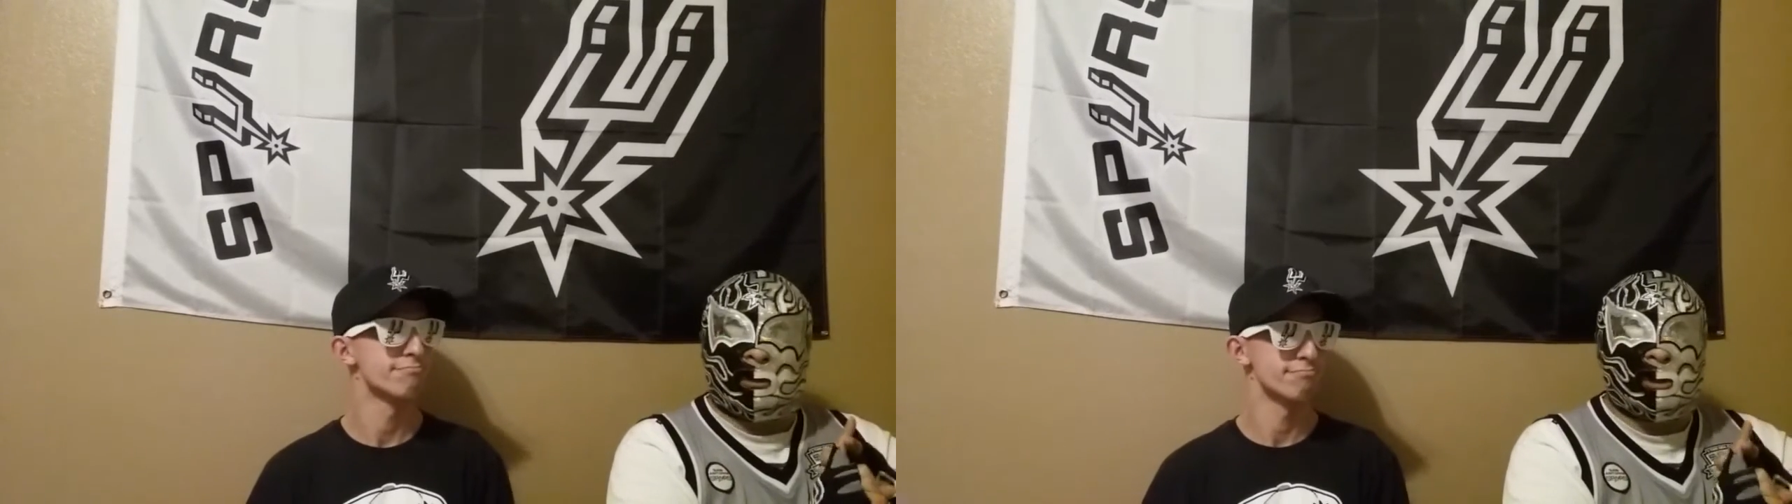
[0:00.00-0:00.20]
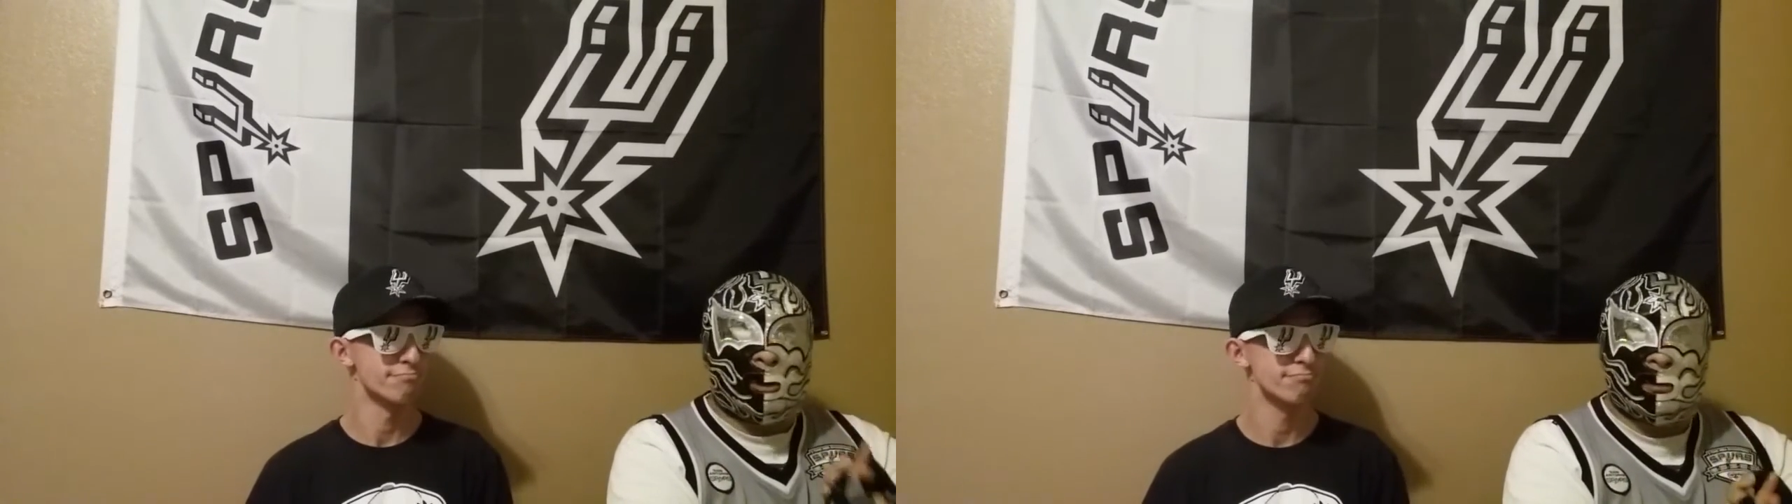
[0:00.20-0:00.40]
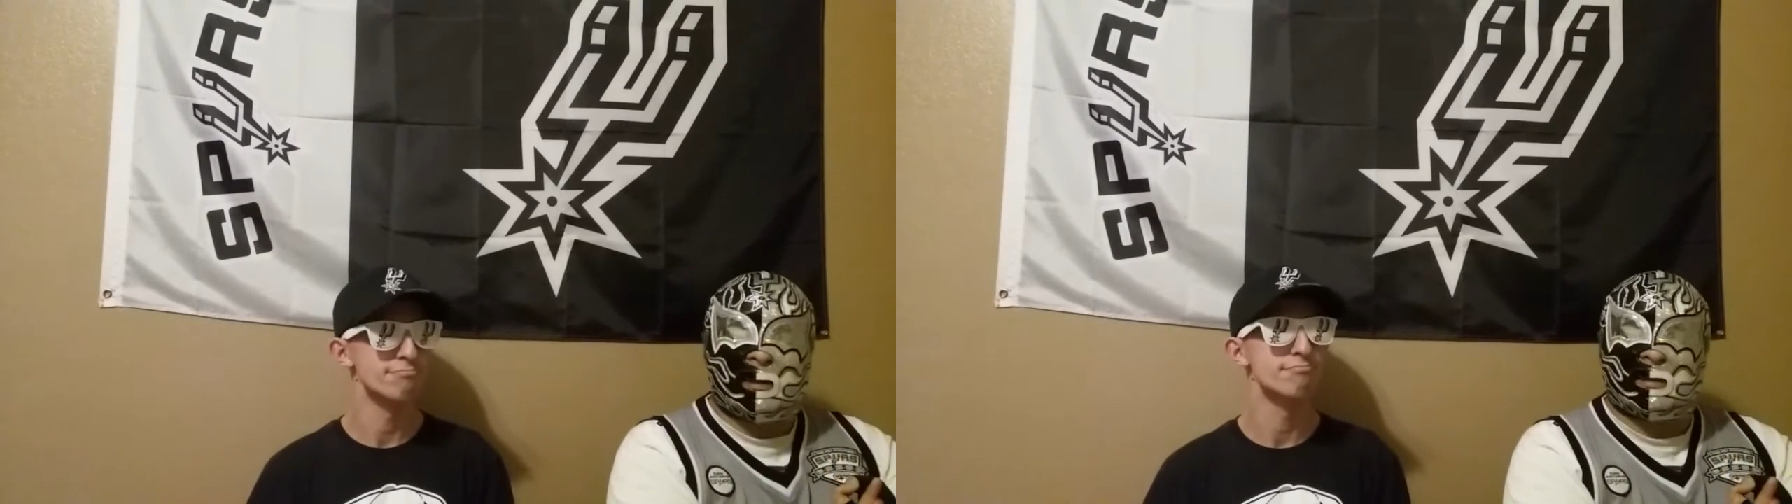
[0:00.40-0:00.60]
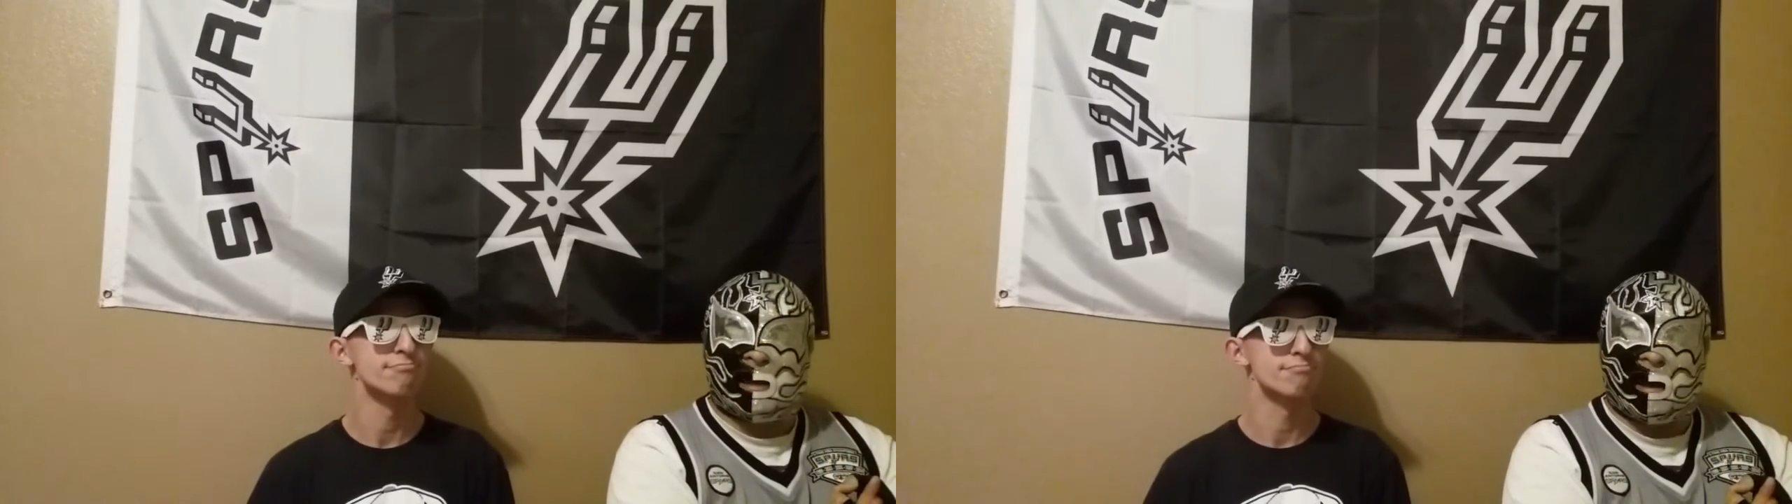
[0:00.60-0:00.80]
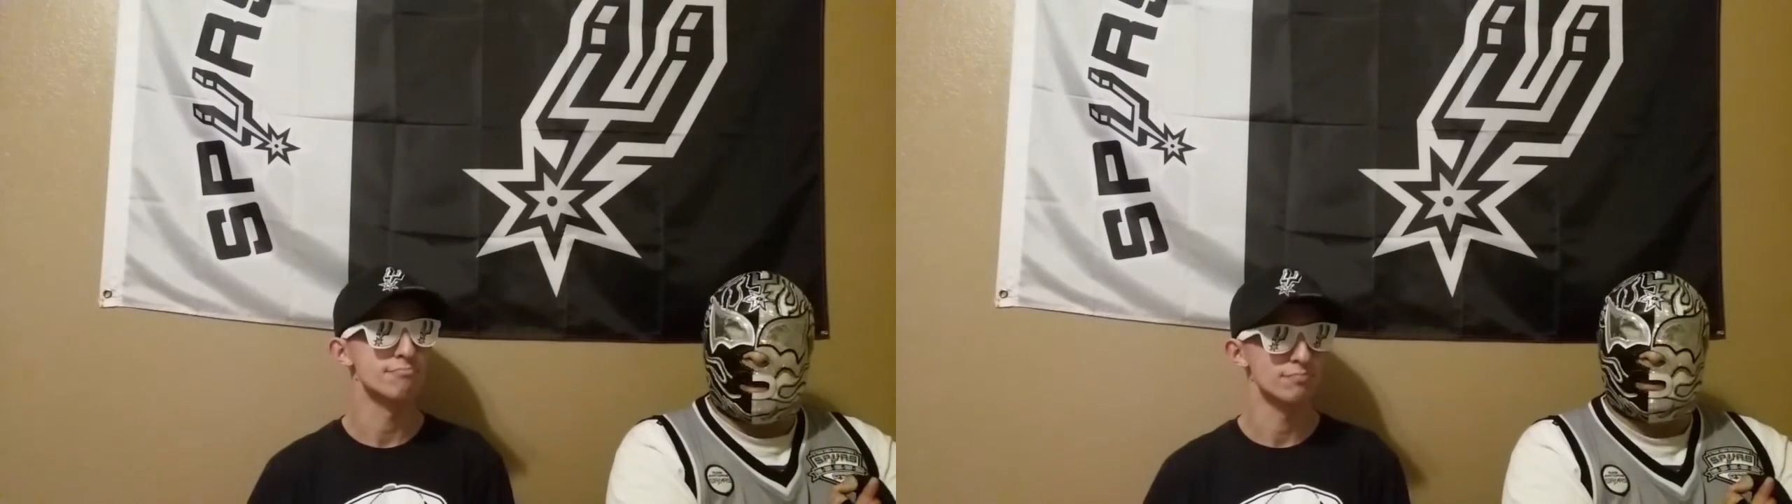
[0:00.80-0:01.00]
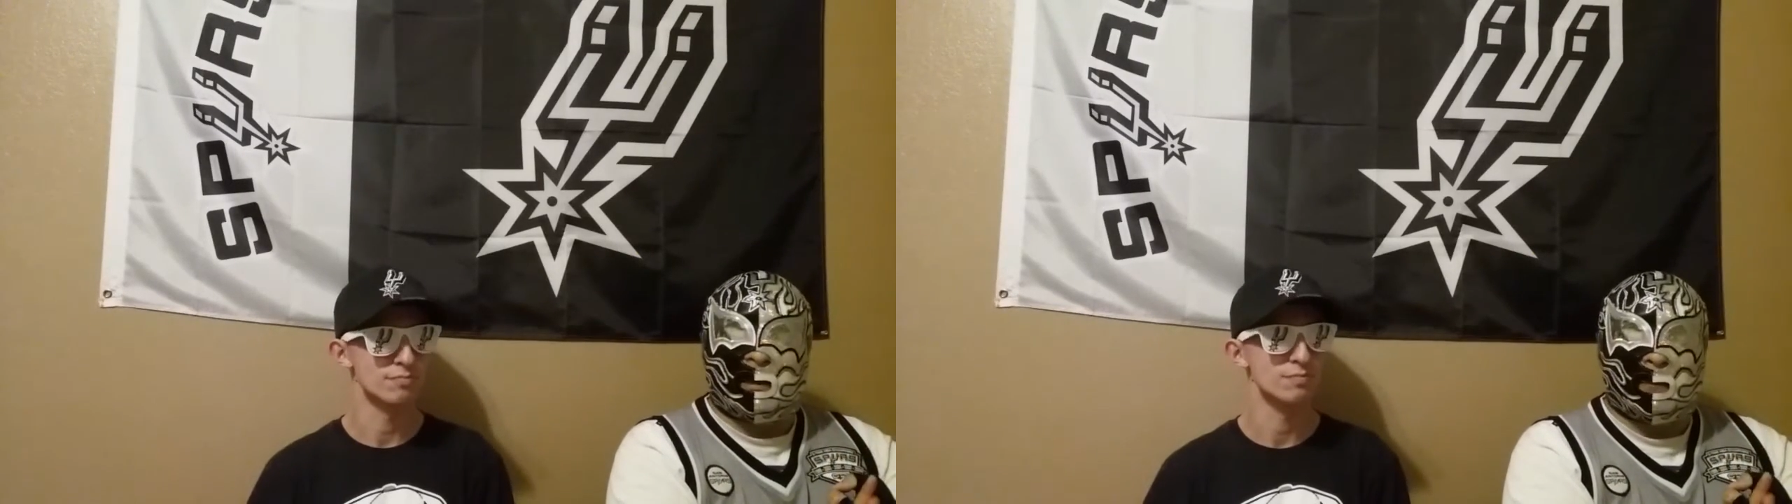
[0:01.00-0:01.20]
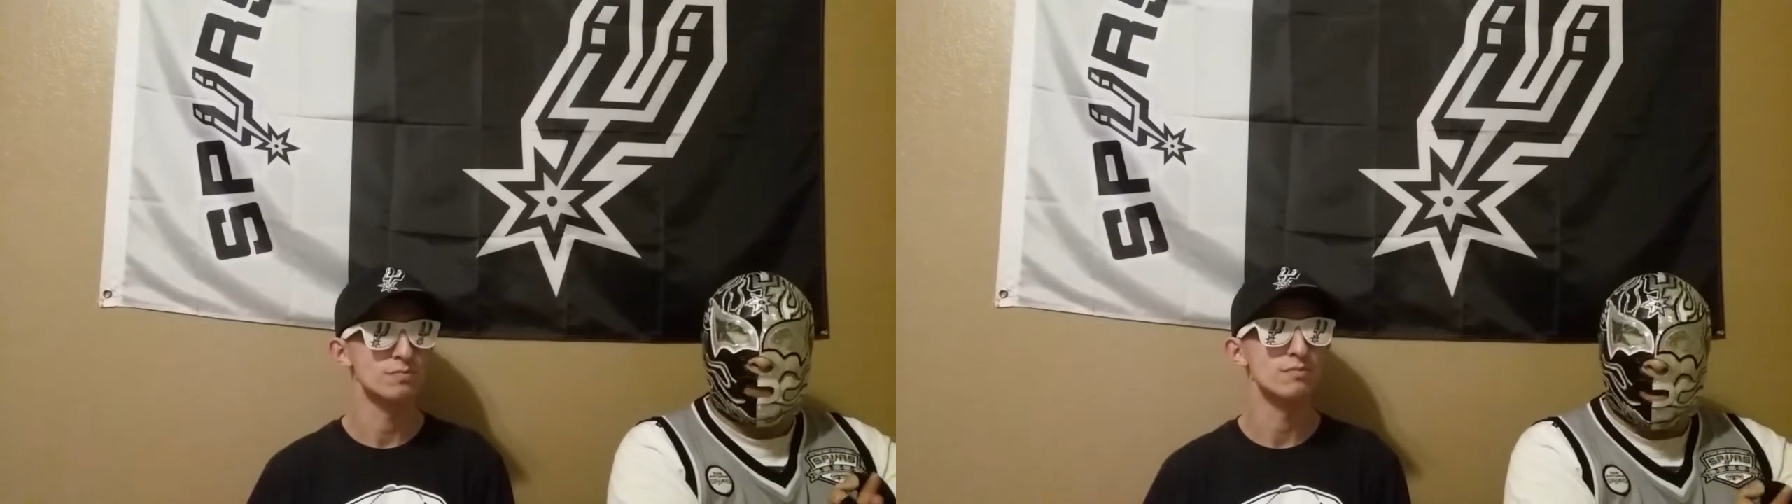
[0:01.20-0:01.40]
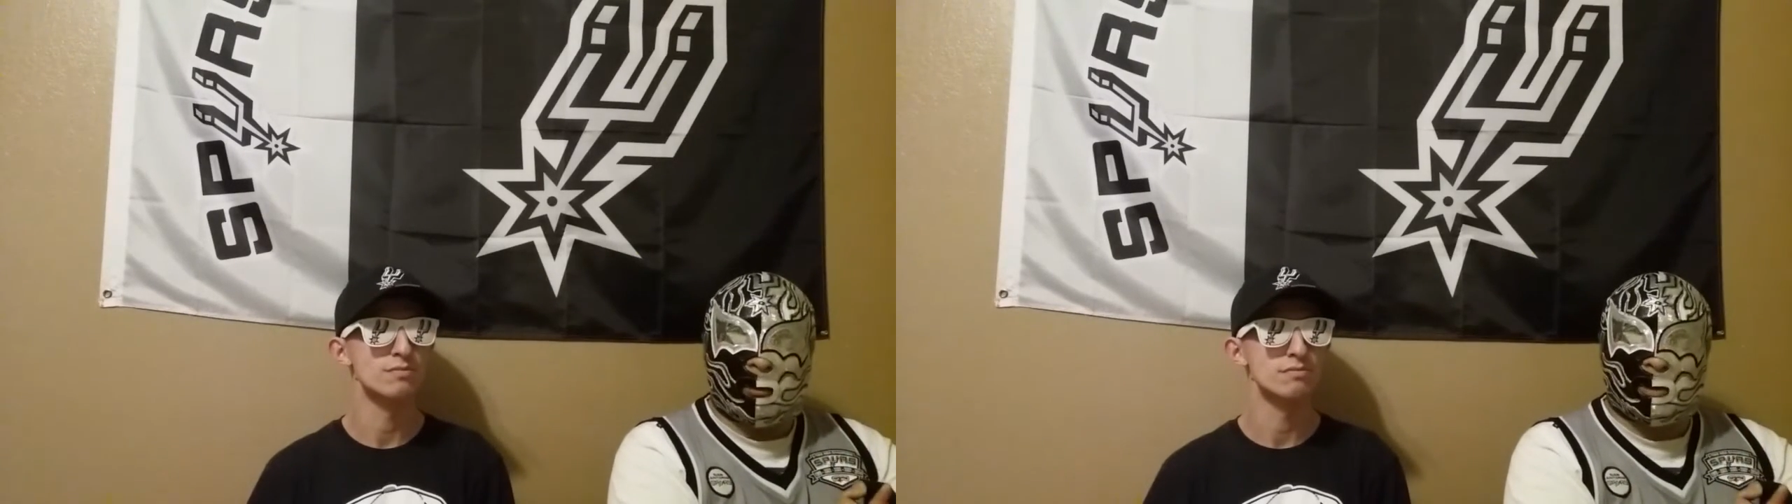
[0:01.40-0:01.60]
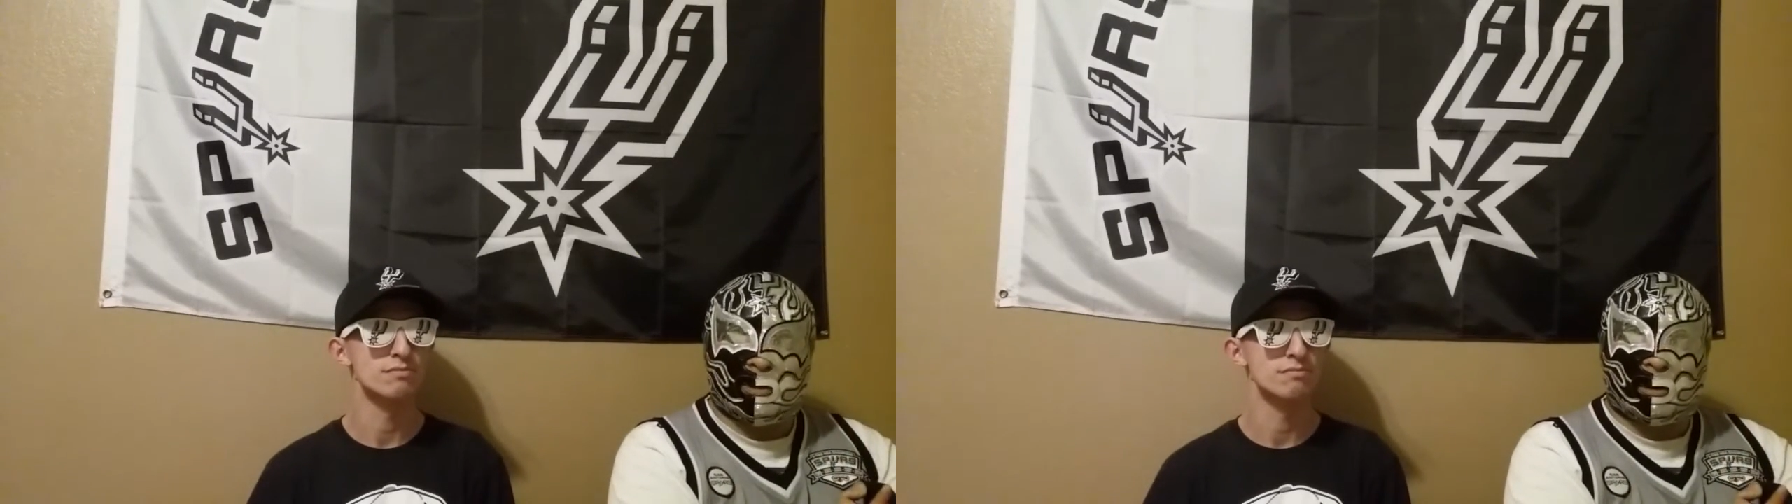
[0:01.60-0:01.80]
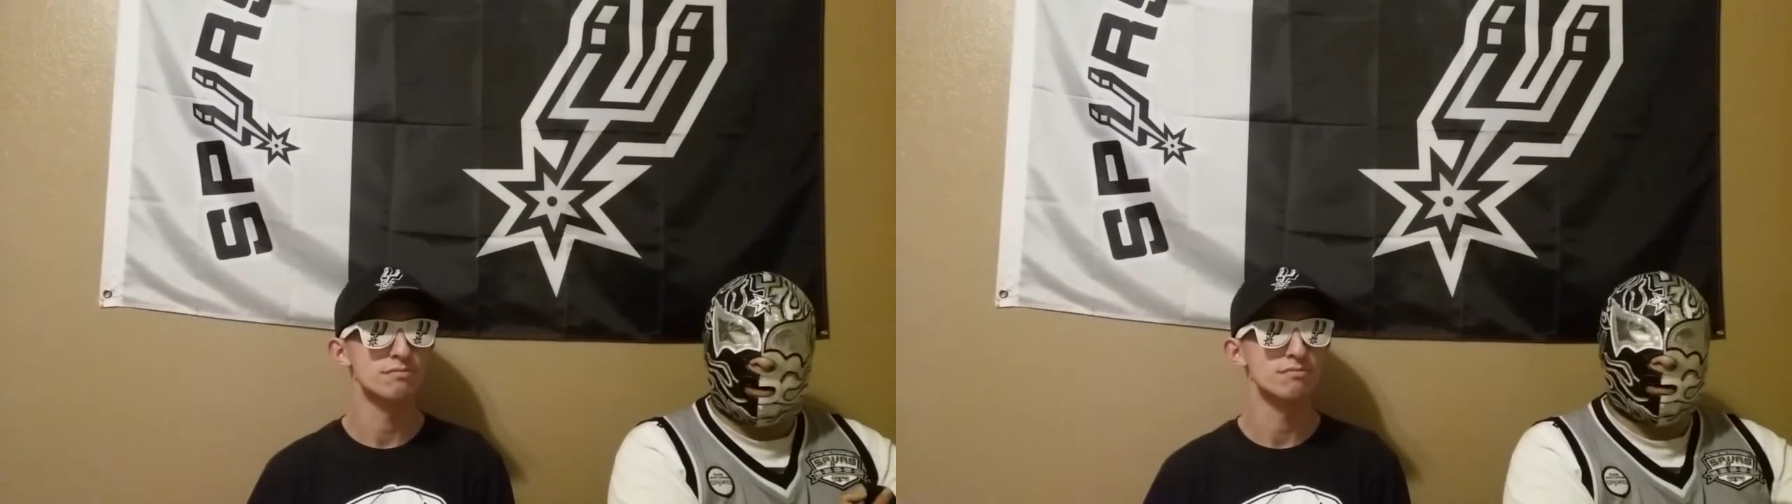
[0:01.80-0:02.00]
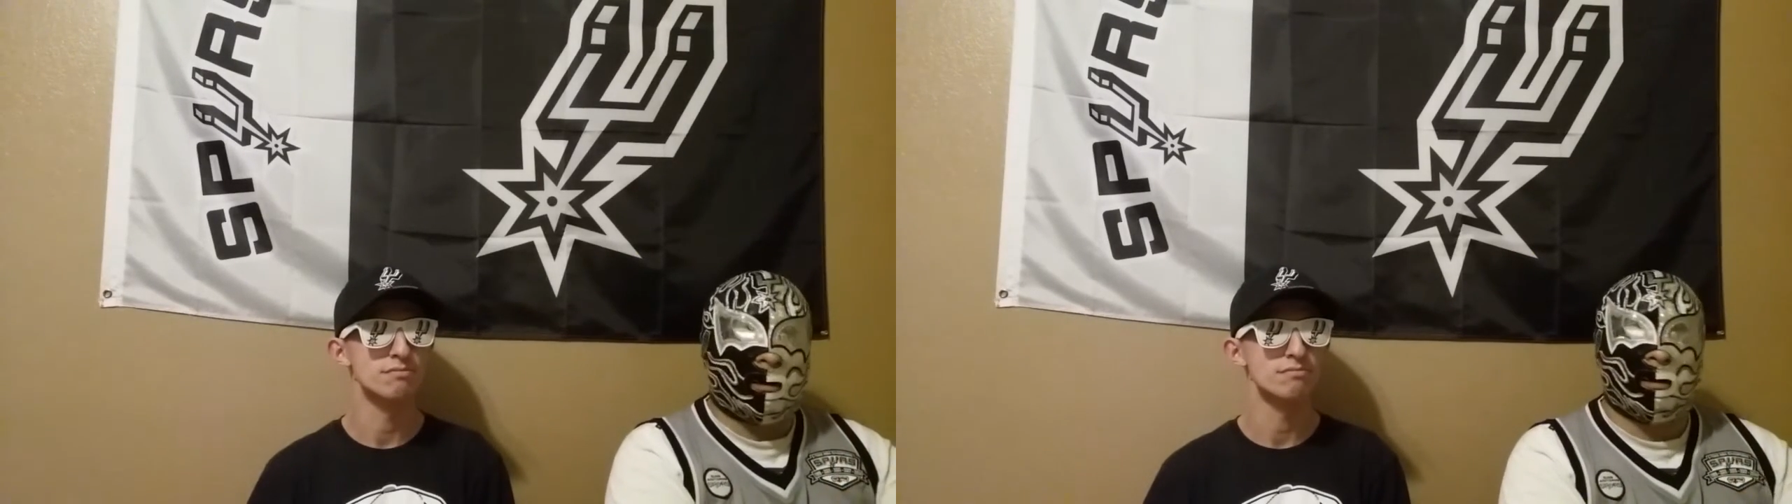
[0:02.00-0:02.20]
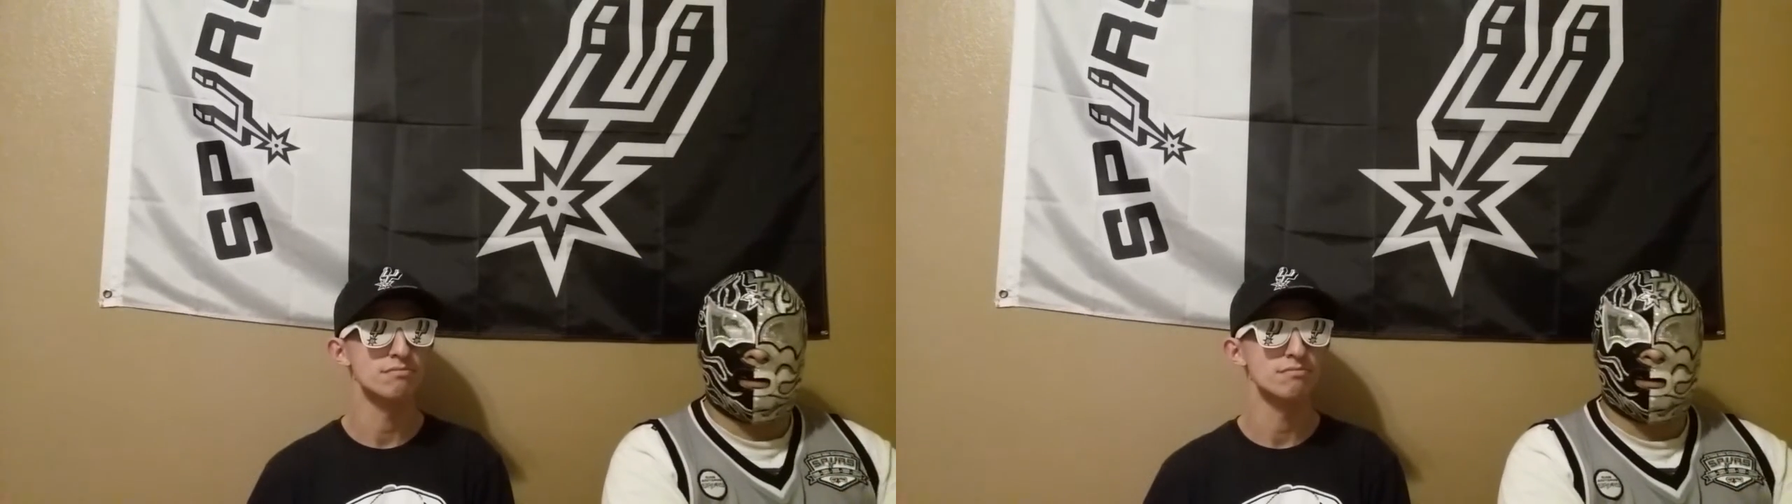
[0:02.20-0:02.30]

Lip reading: newly signed Pau Gasol.